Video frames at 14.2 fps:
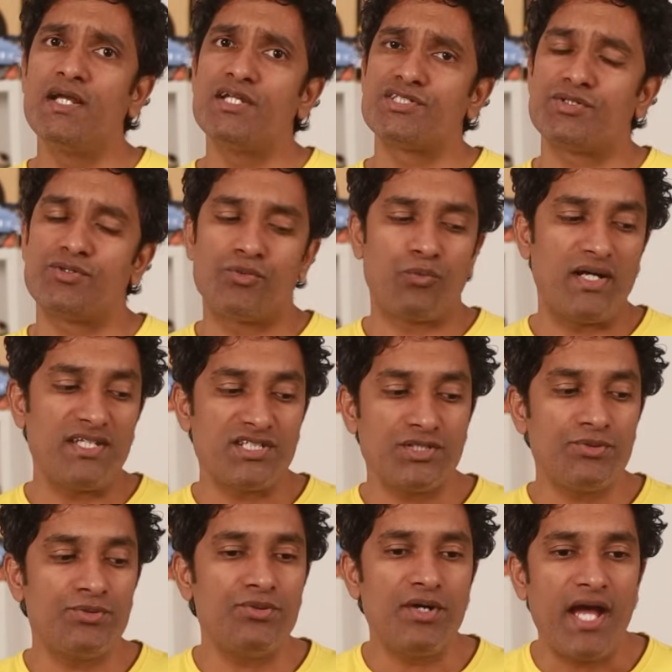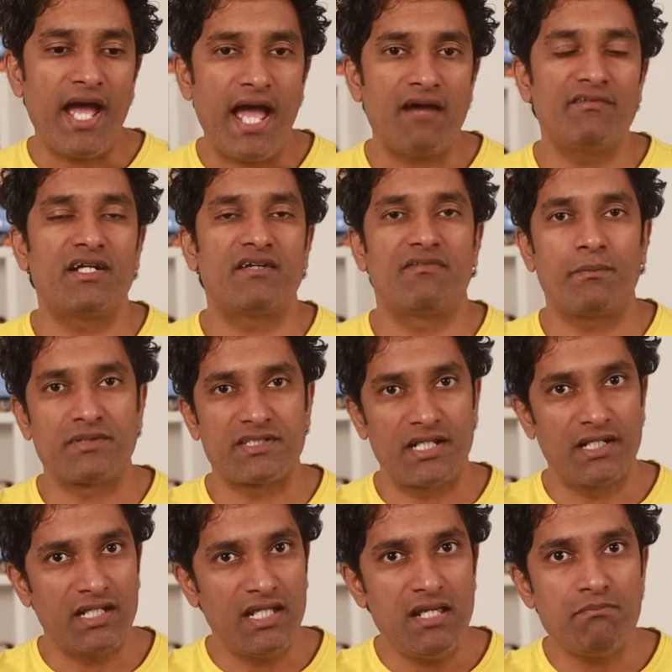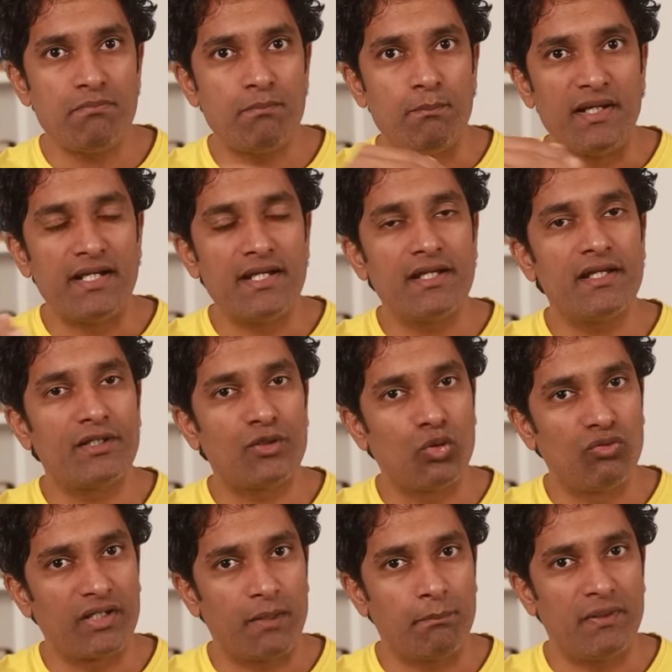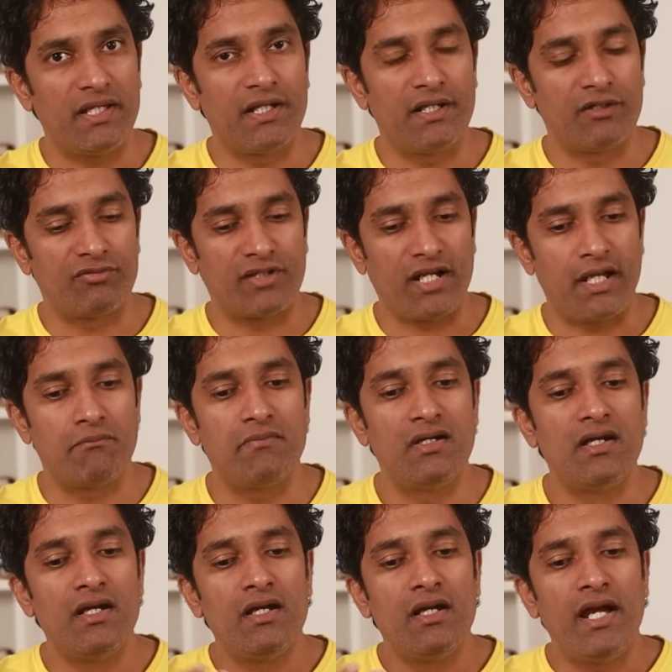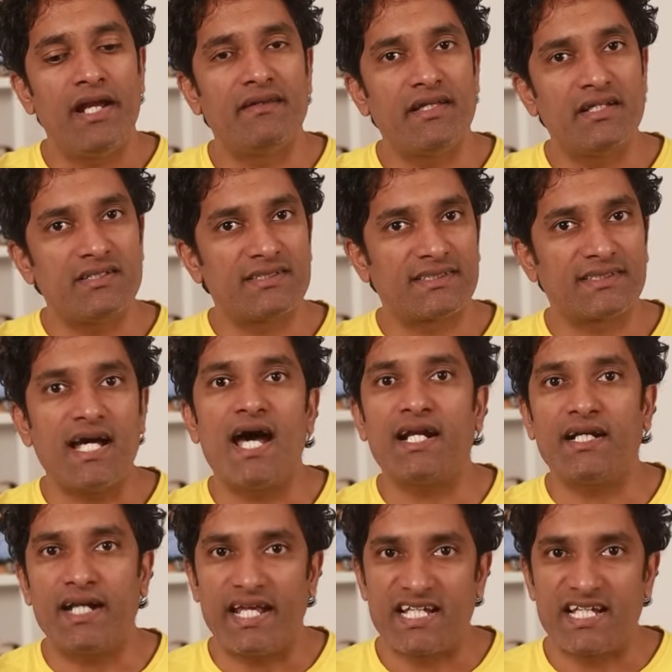So once you have that website, keep building it over a period of time and then start